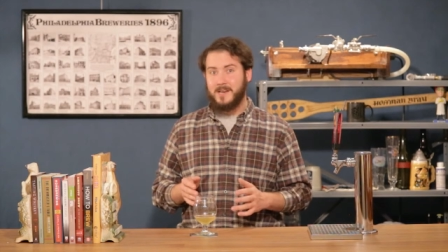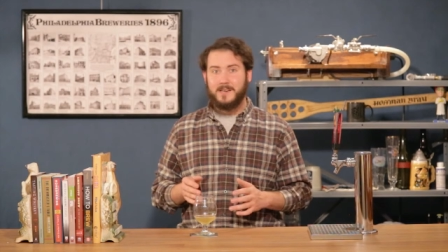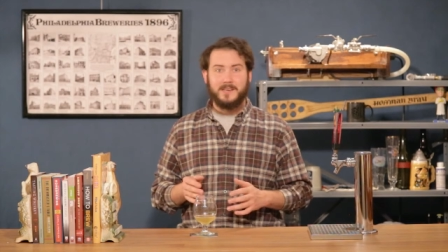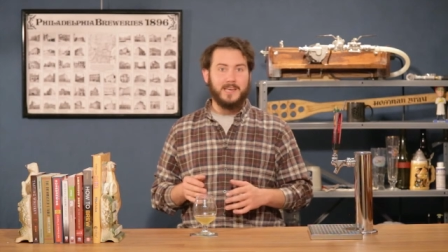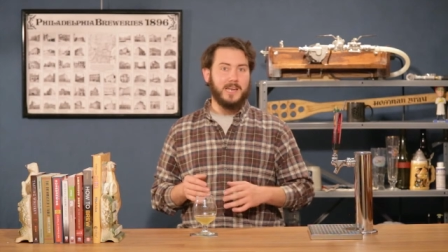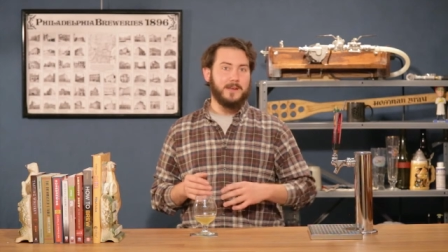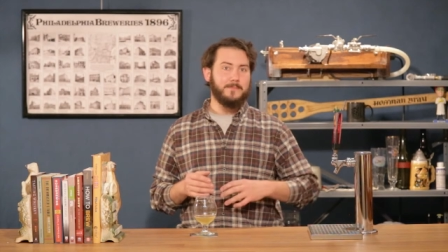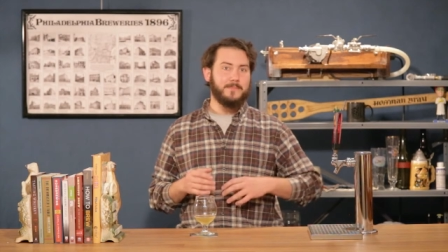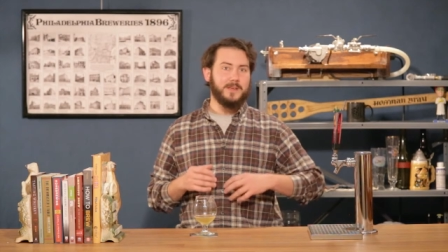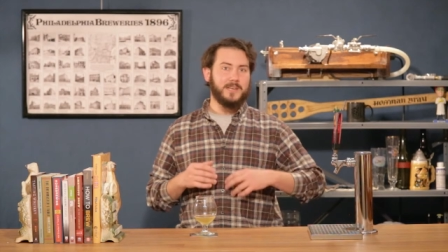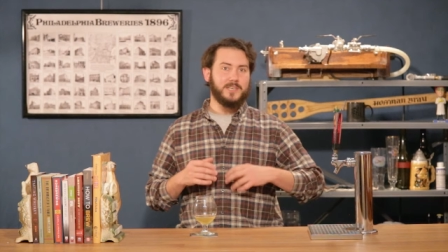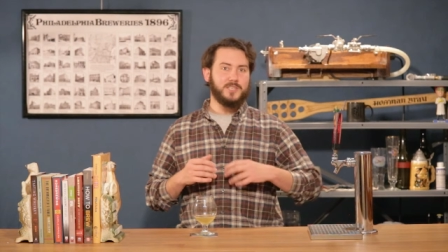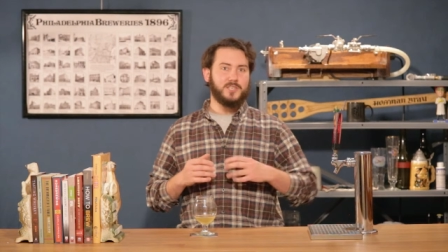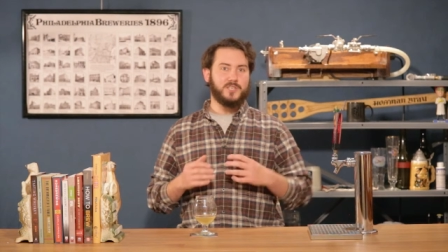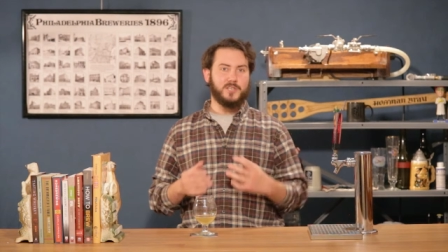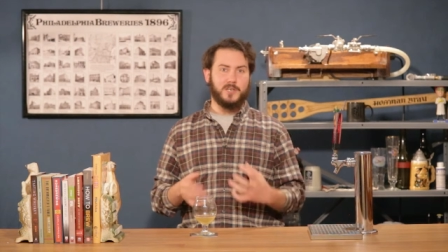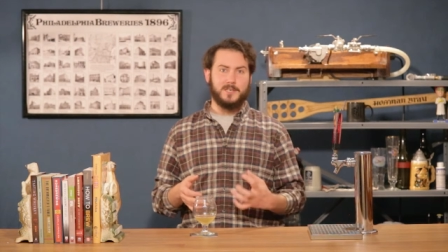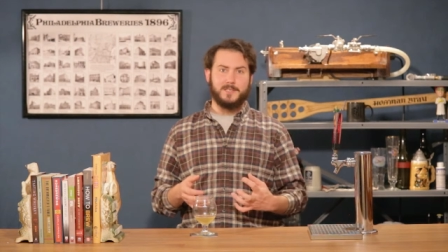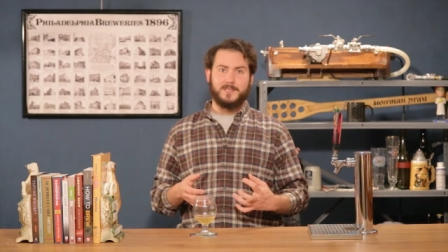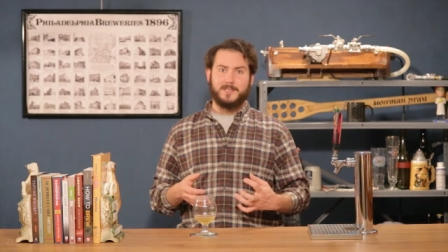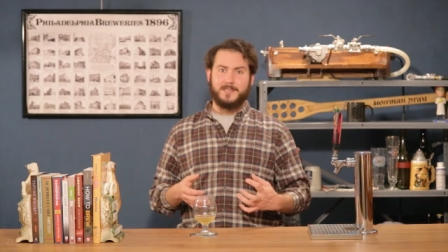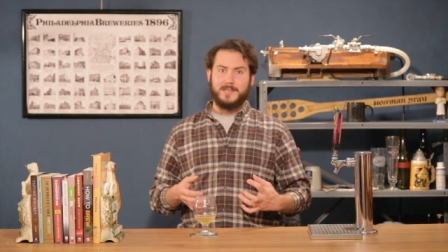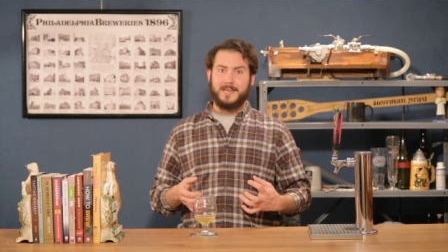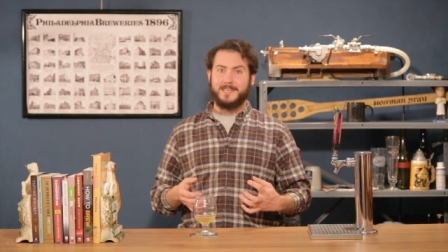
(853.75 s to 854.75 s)
can be
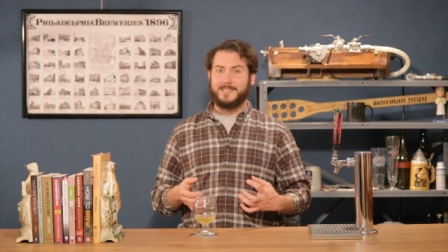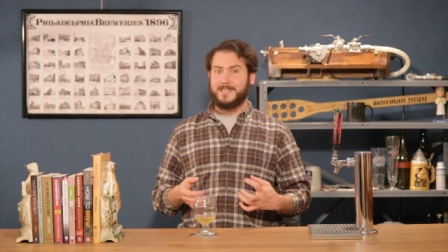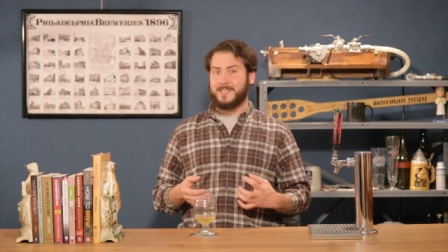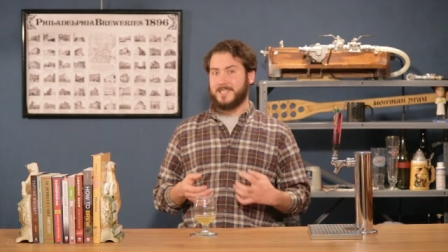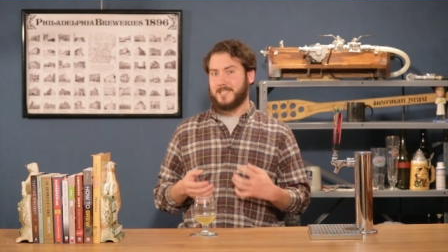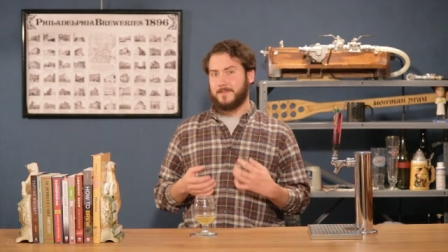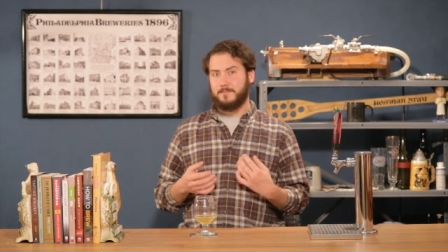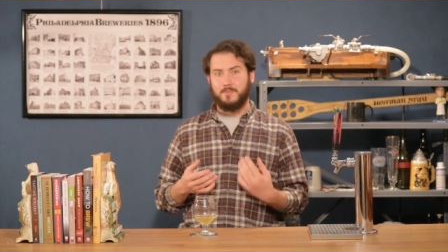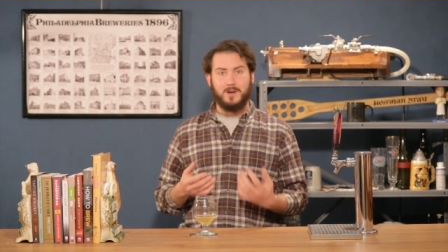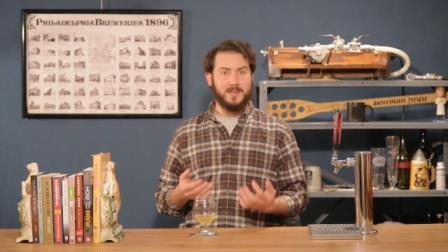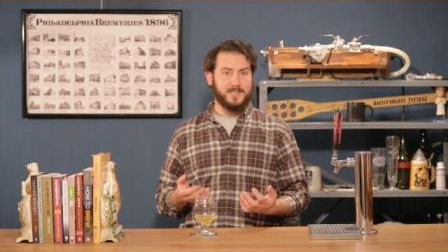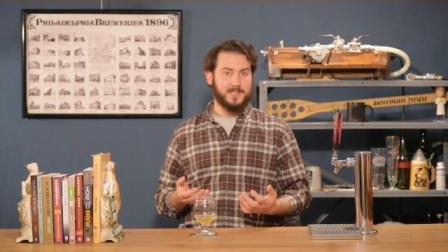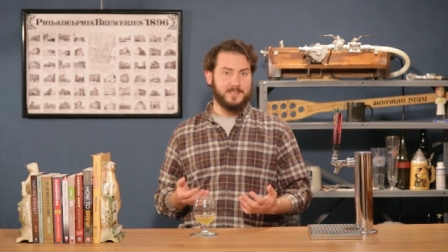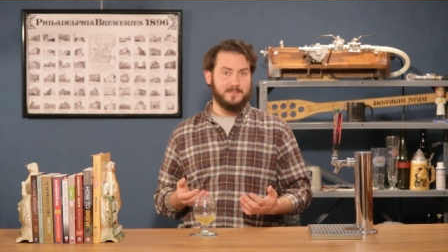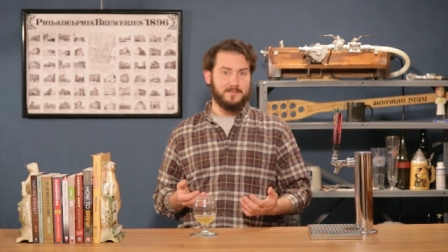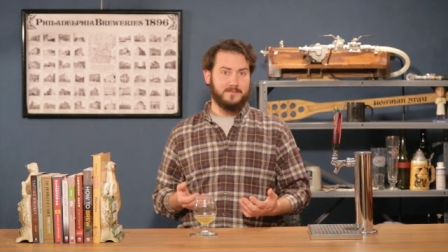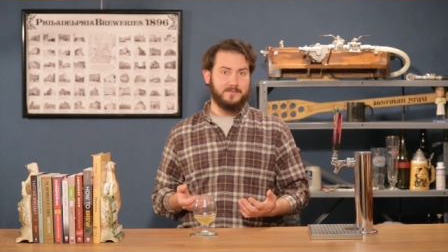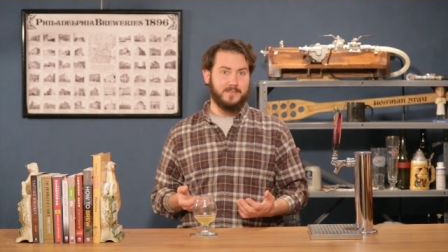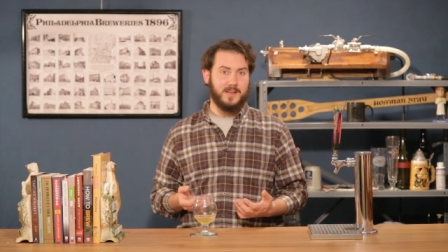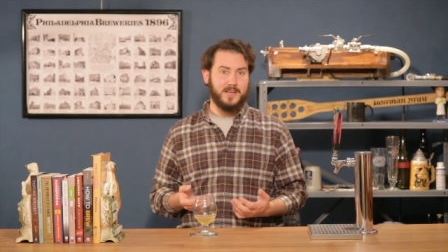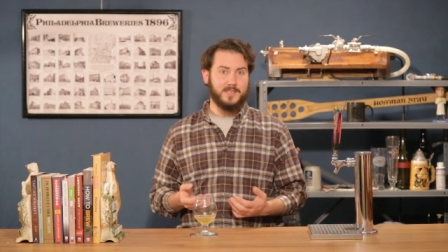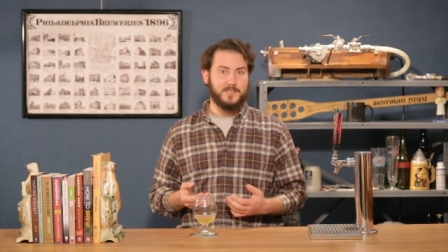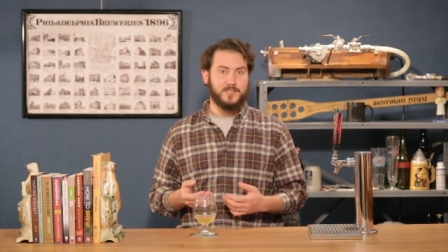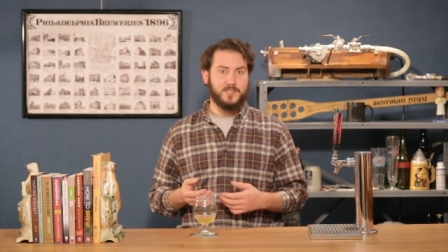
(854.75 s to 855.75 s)
just as
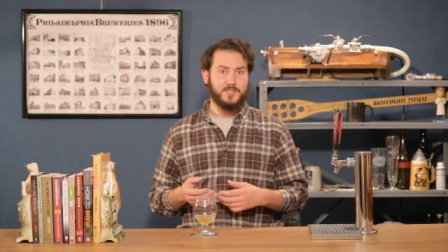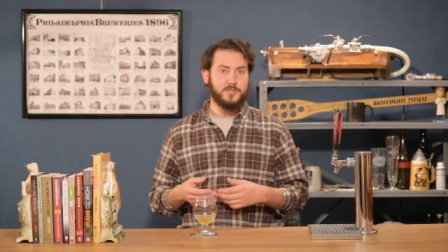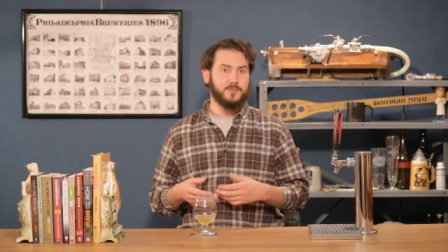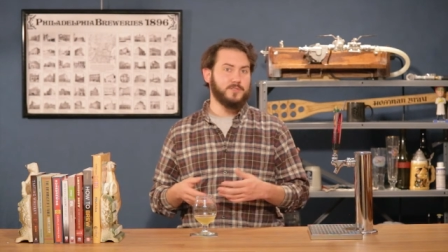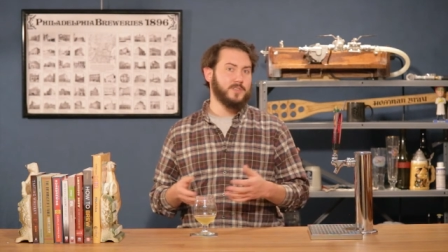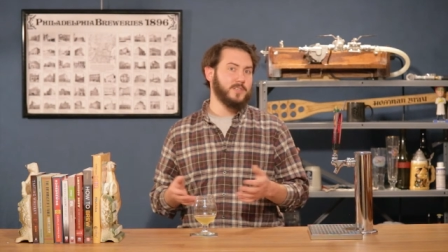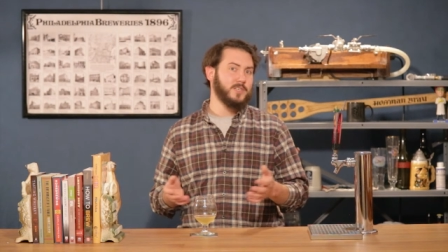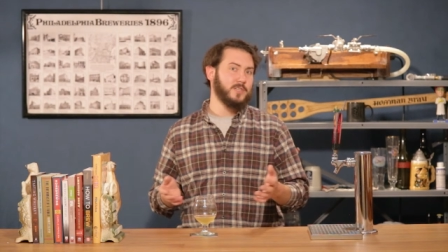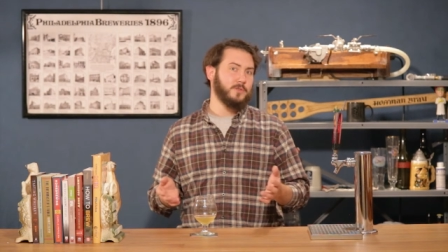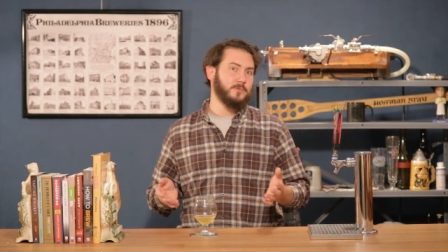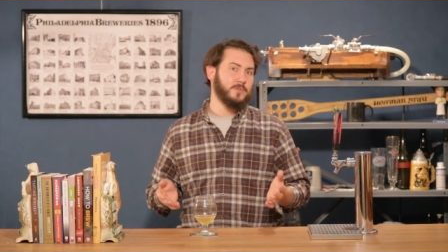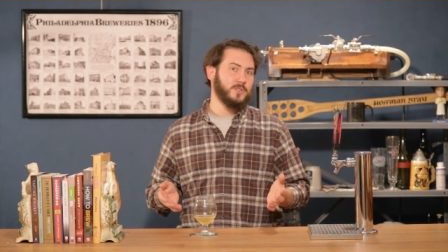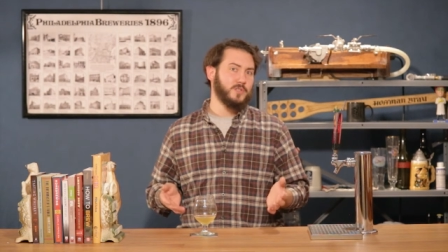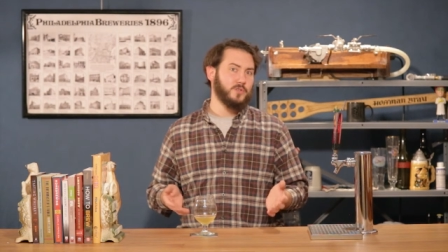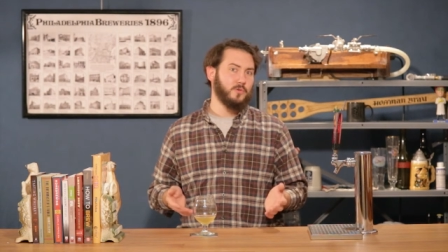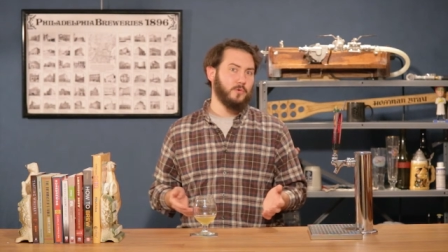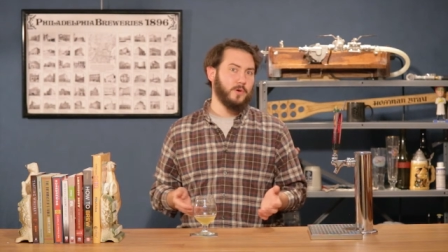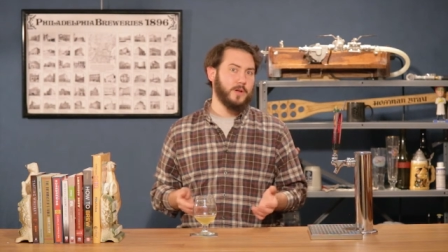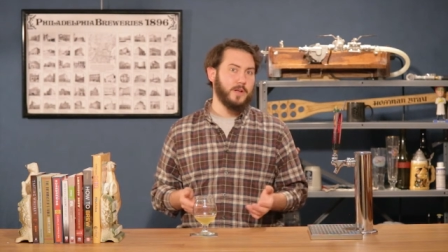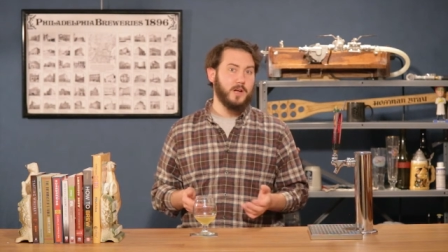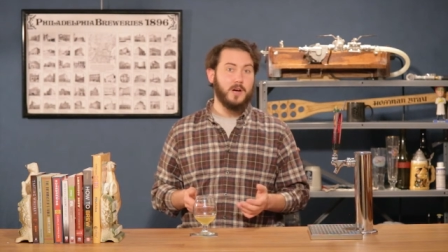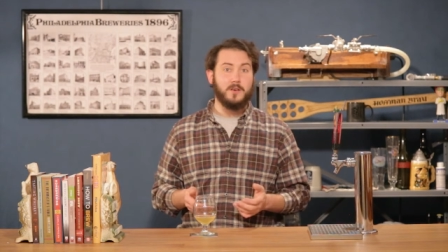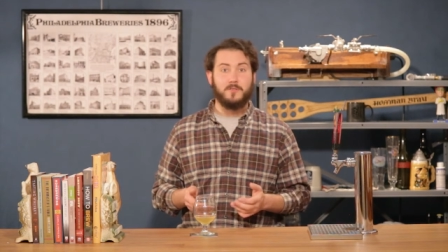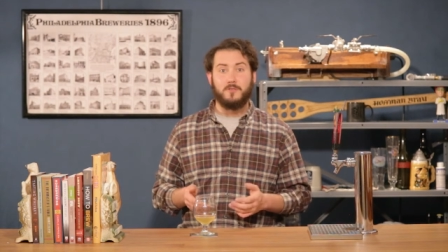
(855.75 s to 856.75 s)
expressive as choosing to
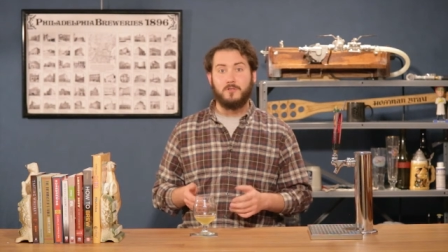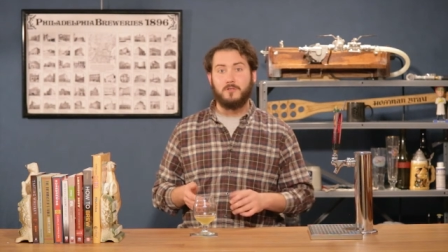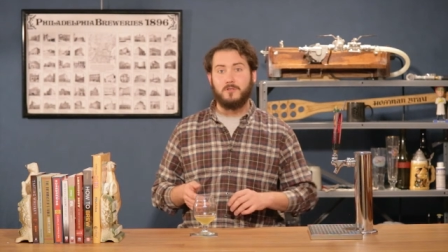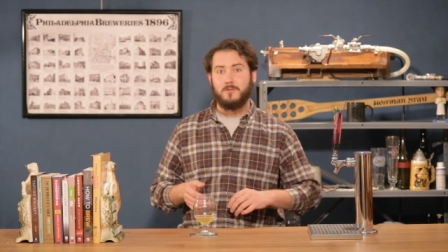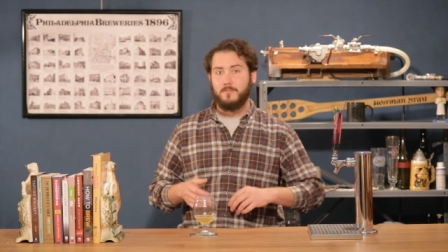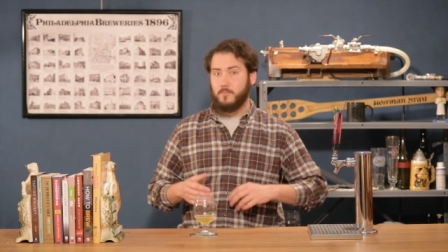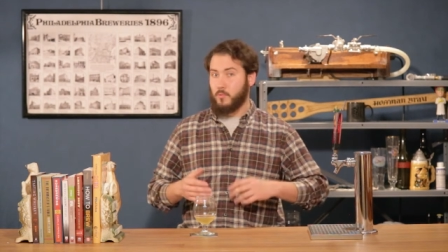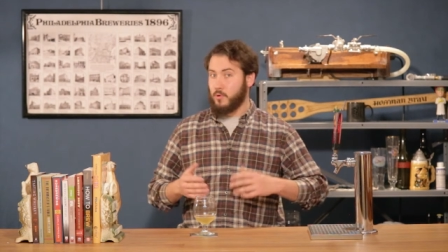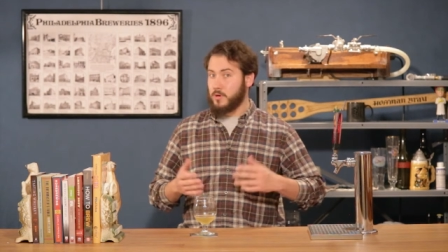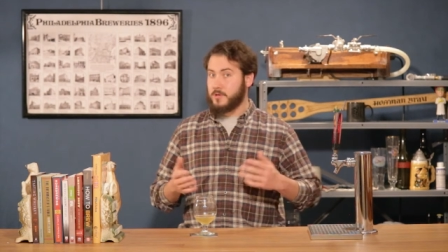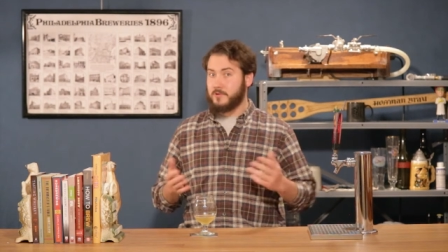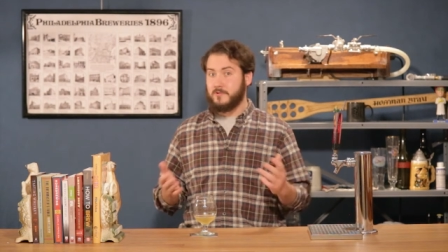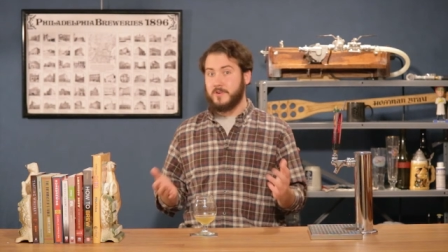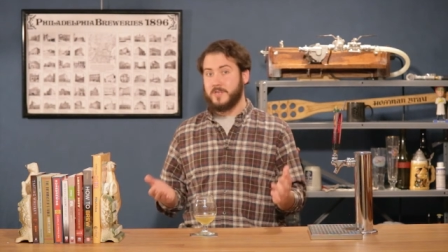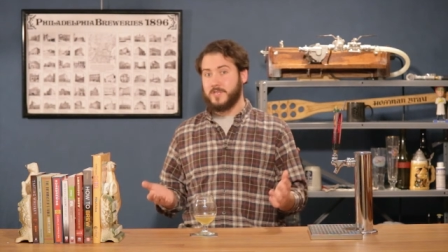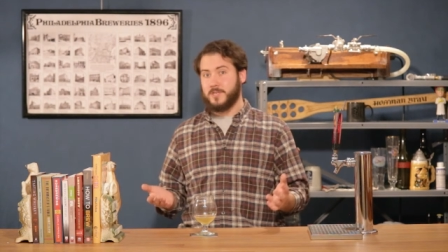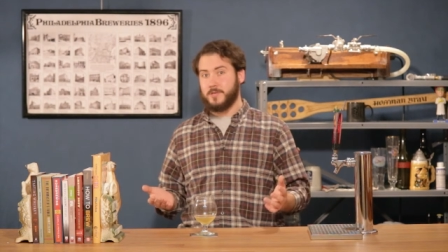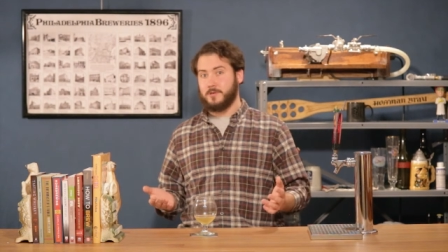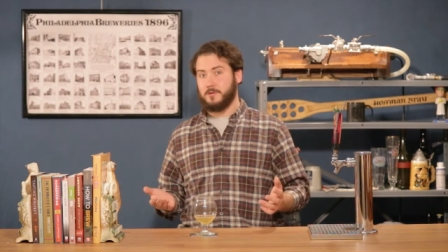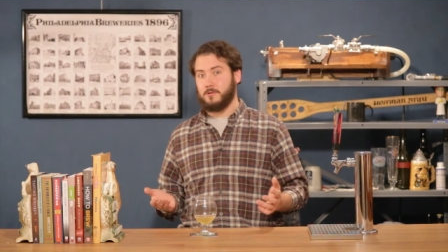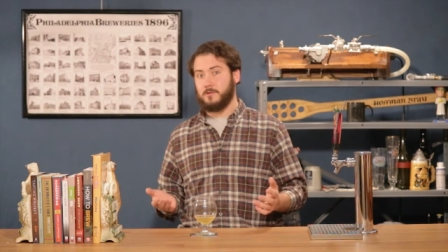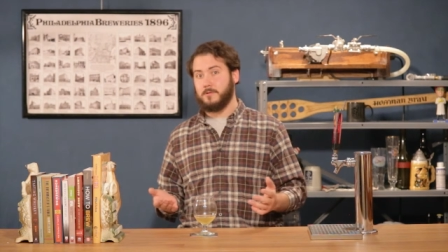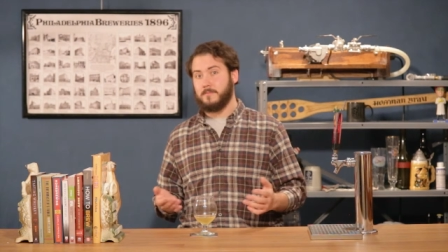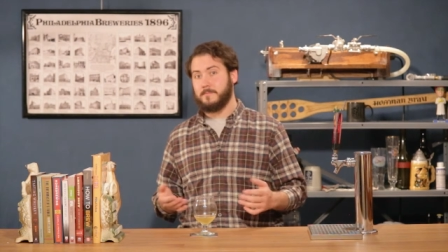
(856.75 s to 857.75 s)
enjoy other, more
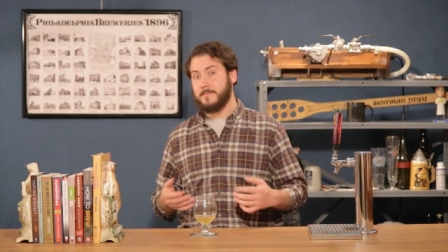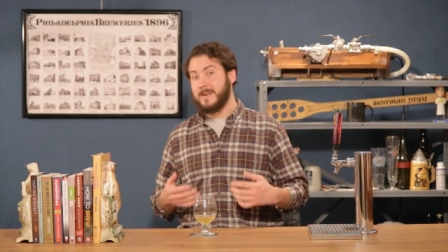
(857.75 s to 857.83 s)
traditional,